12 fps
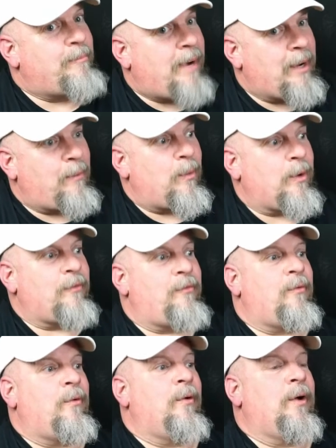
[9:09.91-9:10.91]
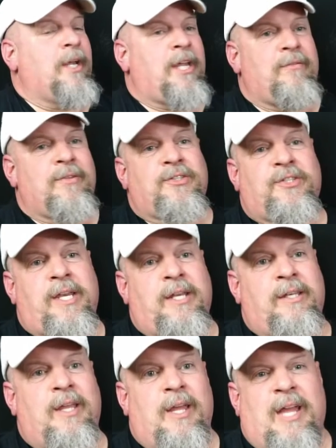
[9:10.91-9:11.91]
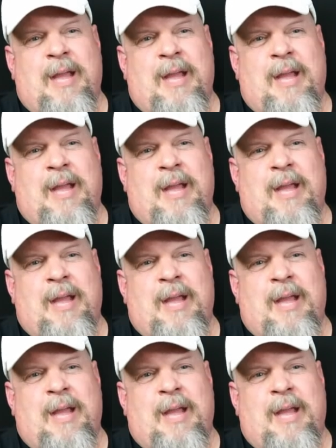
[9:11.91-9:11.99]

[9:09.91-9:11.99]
might work for a given scene,